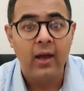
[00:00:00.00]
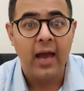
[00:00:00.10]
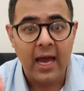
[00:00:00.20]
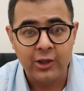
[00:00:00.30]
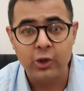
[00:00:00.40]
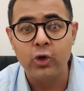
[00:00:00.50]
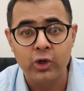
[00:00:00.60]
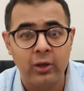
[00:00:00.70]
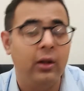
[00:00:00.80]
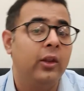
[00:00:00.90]
As
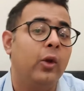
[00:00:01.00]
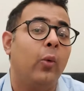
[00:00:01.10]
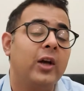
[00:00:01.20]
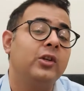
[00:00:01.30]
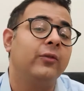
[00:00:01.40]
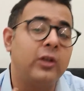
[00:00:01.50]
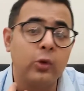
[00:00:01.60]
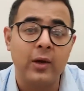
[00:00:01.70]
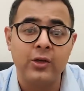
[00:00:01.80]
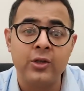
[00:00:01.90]
usual, the voice of these
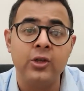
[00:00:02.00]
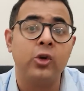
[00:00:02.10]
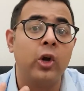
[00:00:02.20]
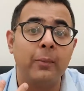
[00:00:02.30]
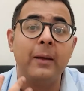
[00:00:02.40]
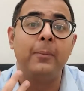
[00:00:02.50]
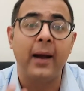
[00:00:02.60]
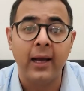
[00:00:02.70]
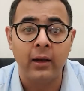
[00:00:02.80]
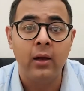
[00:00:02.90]
questions is going to be
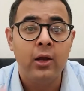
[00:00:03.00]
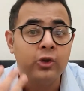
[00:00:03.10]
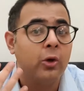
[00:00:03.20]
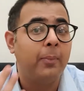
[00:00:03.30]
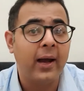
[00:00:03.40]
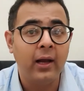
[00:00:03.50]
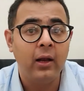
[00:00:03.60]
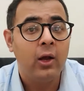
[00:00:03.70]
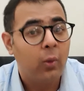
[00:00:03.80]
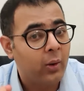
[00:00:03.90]
Payal. So
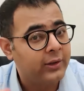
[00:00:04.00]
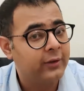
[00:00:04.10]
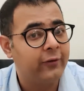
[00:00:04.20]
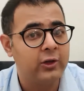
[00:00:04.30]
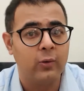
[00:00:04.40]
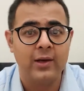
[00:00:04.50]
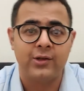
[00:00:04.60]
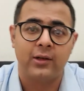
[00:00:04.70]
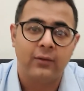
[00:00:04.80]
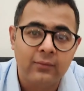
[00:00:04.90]
Payal, what's the first question?